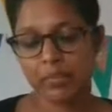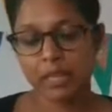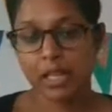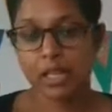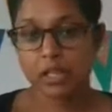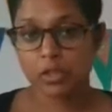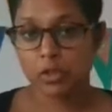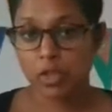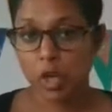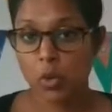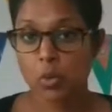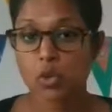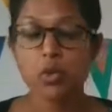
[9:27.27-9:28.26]
you know,
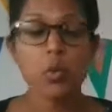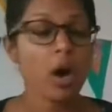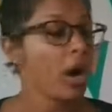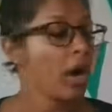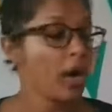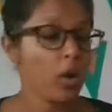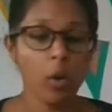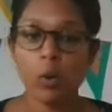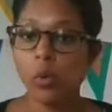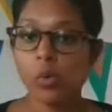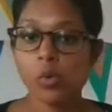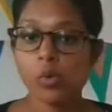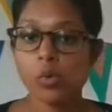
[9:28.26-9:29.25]
I
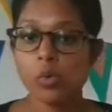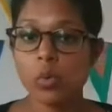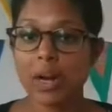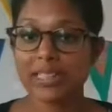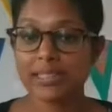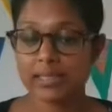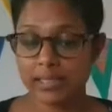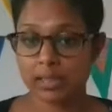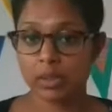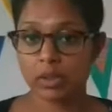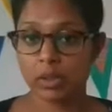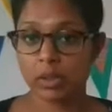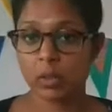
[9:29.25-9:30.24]
always tell
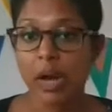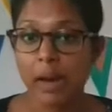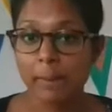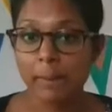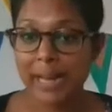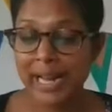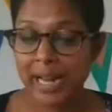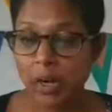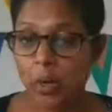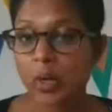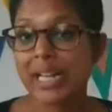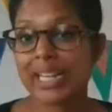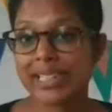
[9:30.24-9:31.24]
you about
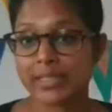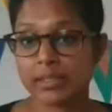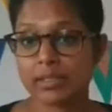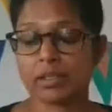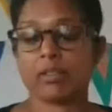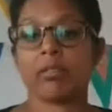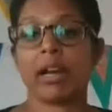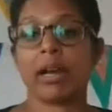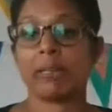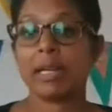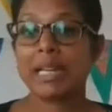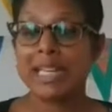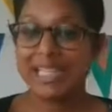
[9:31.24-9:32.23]
Instagram.
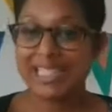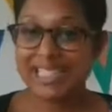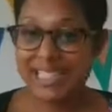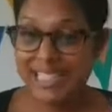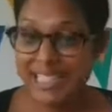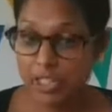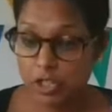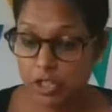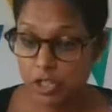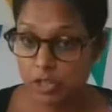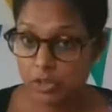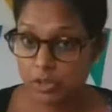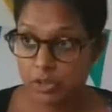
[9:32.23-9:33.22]

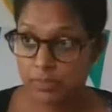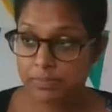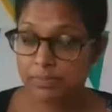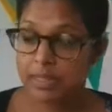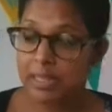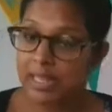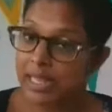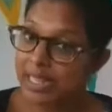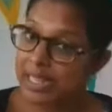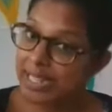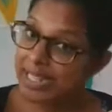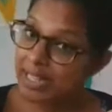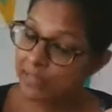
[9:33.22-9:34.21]
Teachers,
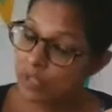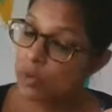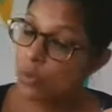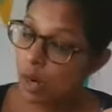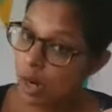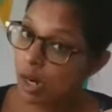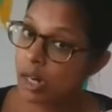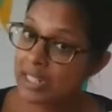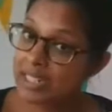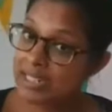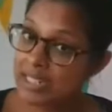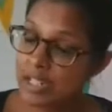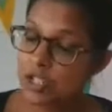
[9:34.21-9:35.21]
if you are a
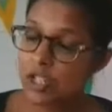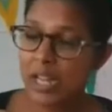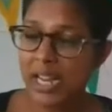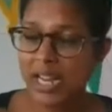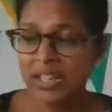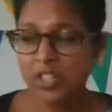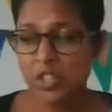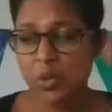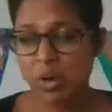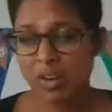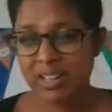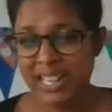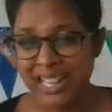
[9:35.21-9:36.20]
teacher and you are
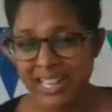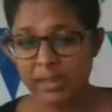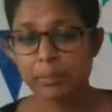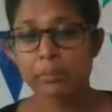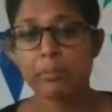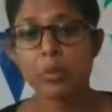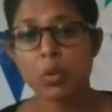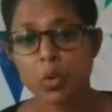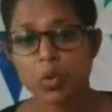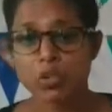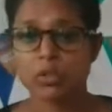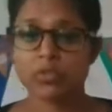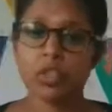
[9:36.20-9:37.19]
getting bored of
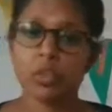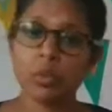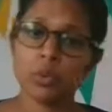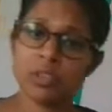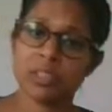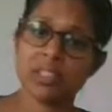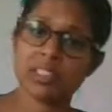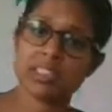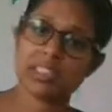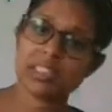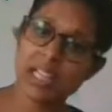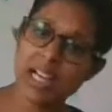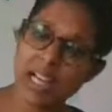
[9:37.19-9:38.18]
using the
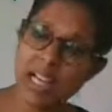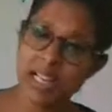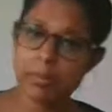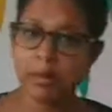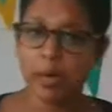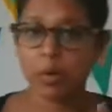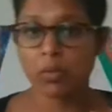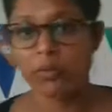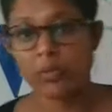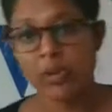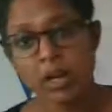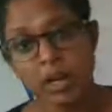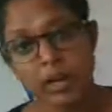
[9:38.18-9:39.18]
same old
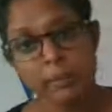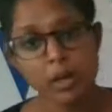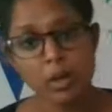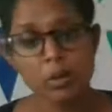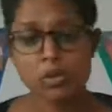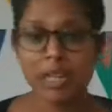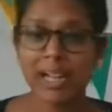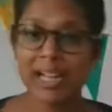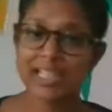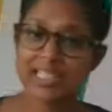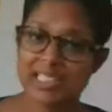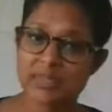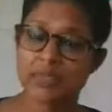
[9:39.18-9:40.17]
fine motor
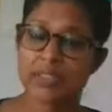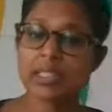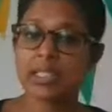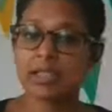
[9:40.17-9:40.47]
activities,